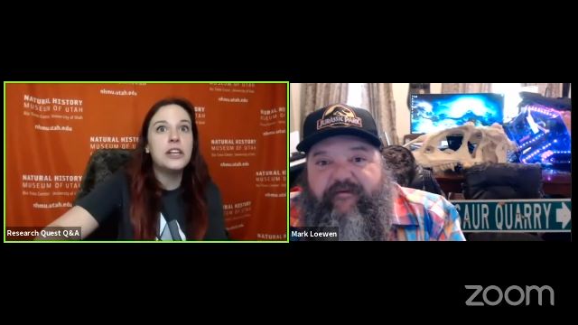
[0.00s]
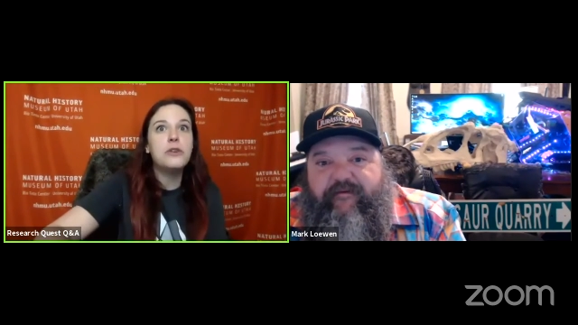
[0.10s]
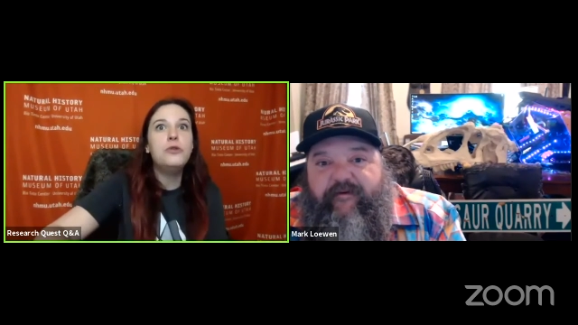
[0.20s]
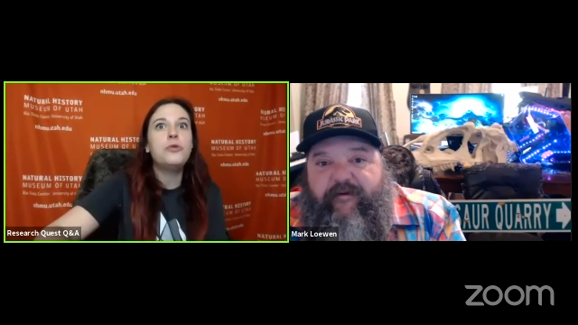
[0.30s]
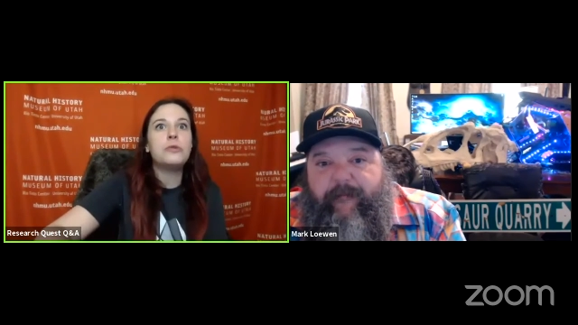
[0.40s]

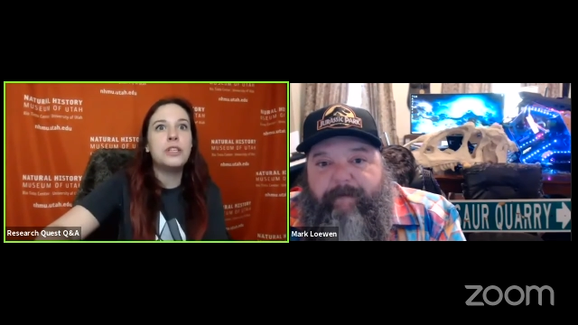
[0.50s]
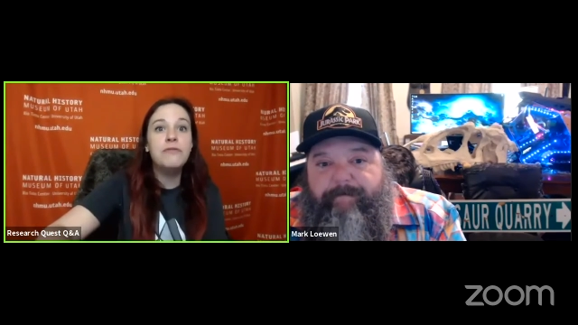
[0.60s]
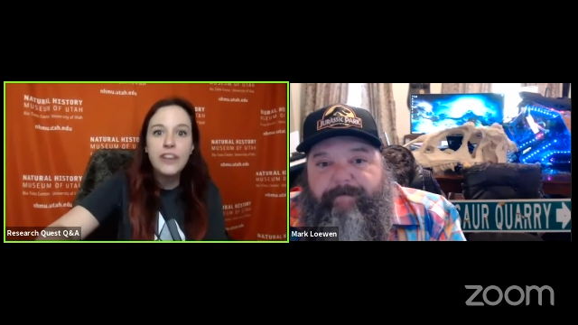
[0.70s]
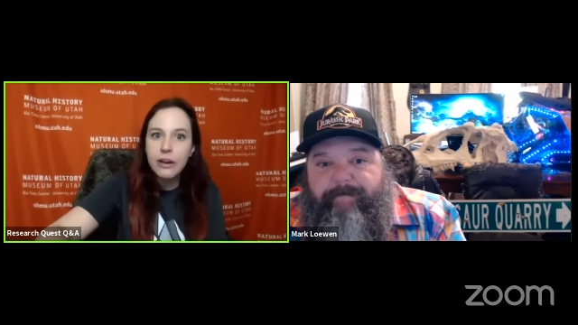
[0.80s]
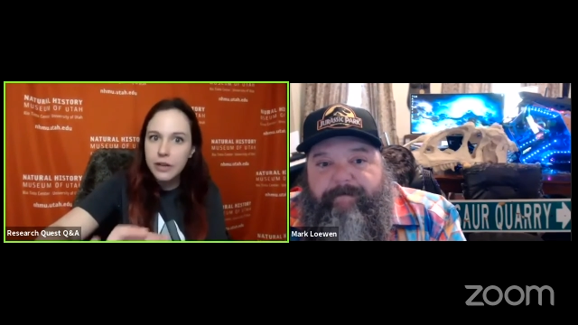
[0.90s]
Speaker 1: Ooh, some
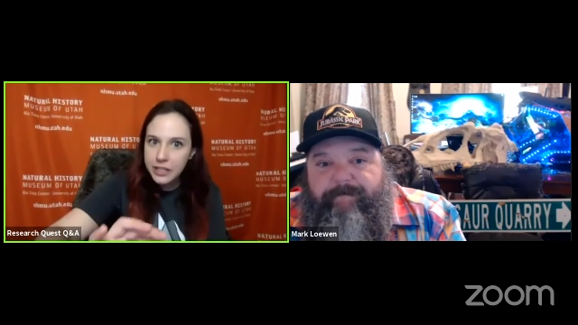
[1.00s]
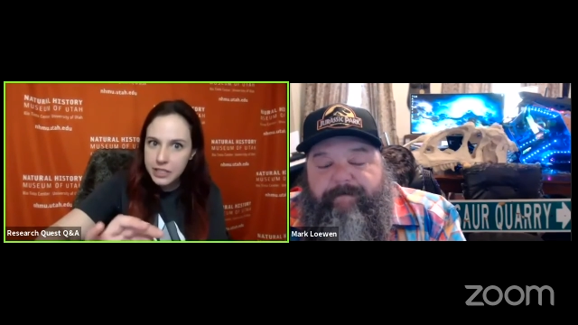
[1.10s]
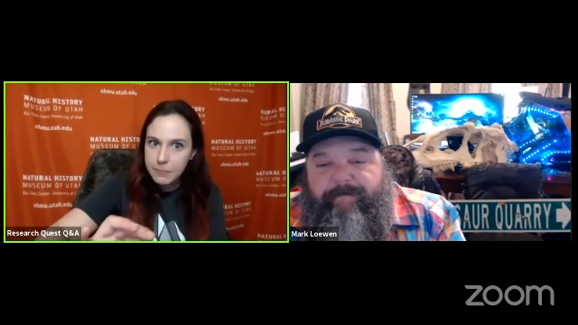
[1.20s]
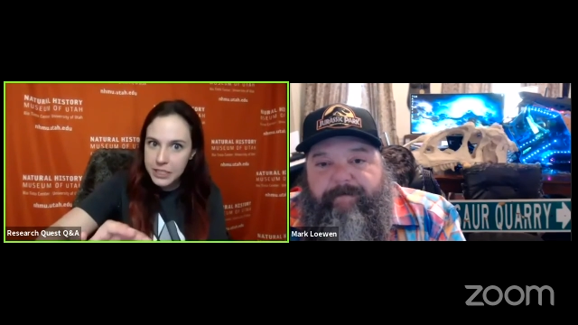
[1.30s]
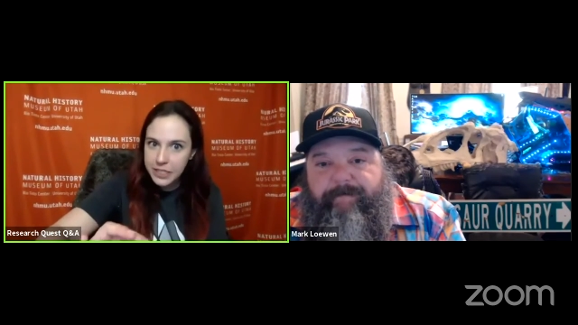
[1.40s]
very
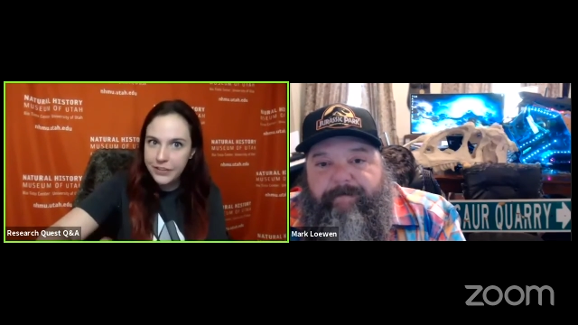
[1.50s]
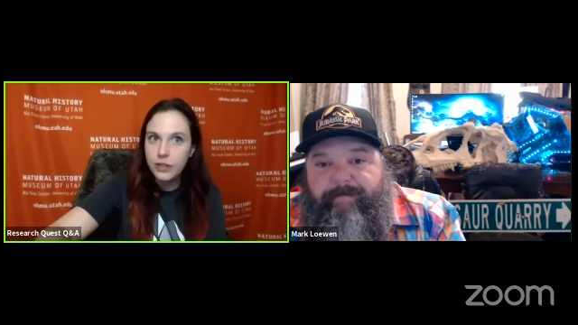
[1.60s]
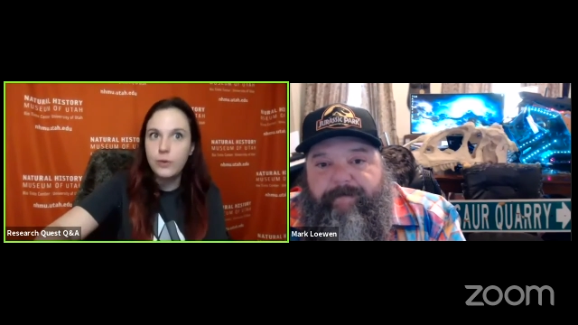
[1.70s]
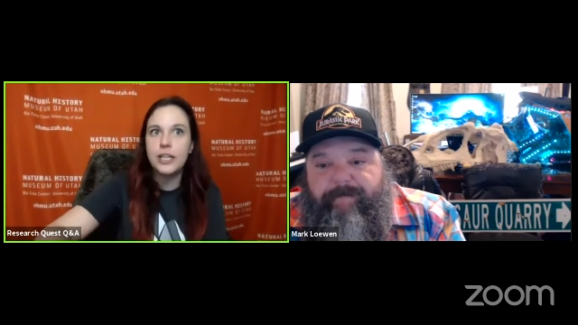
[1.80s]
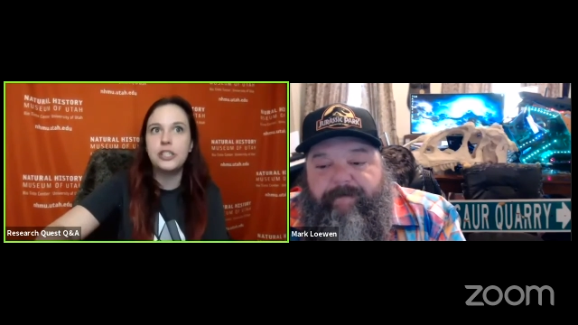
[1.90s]
specific
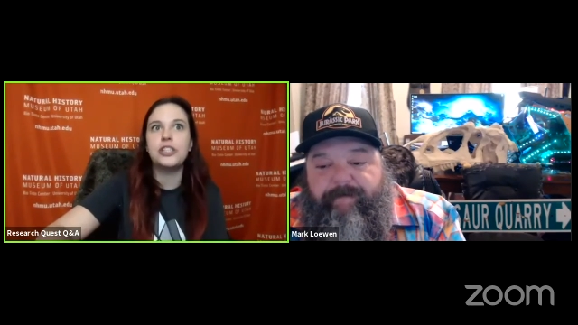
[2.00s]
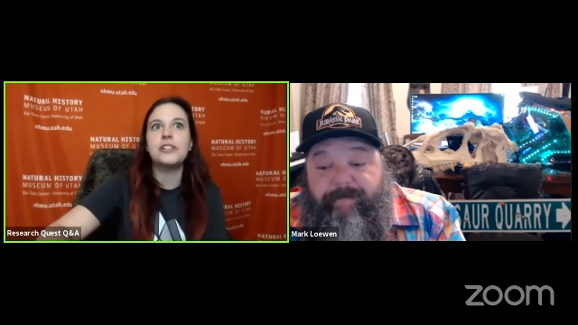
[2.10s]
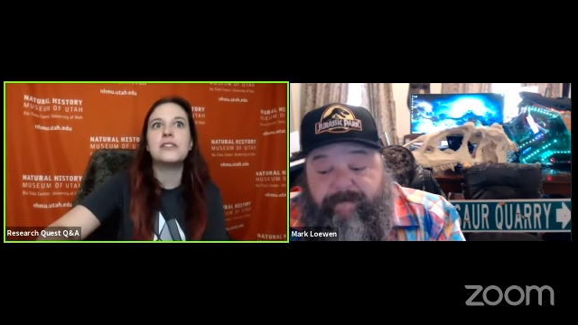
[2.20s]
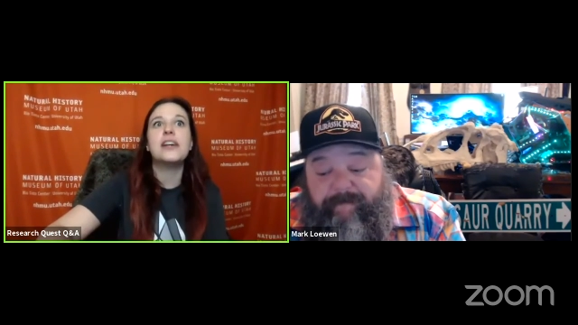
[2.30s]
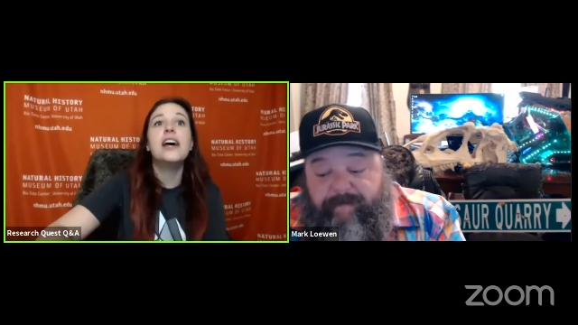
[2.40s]
questions.